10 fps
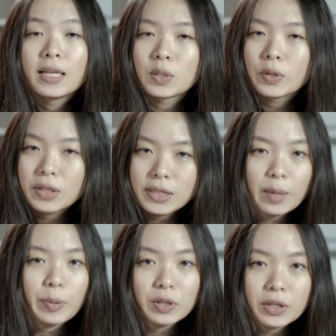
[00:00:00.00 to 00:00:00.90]
So it looks
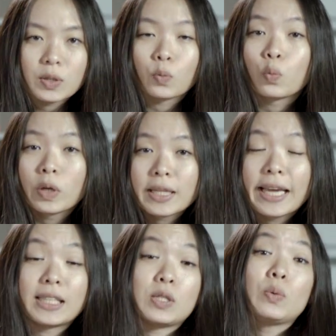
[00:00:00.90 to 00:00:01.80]
like Pinterest will
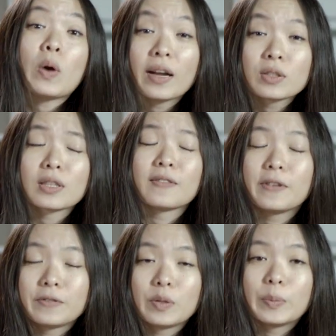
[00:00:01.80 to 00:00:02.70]
hit 250